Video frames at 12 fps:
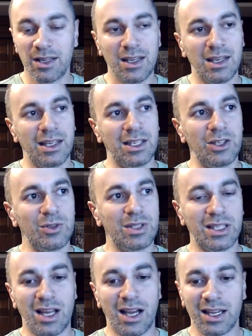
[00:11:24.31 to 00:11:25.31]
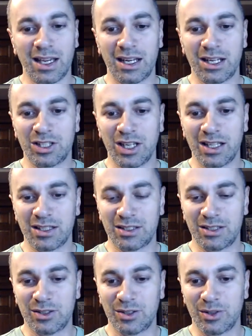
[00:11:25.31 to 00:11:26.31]
you did not get a chance
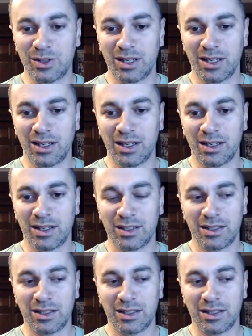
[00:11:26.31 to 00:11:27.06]
to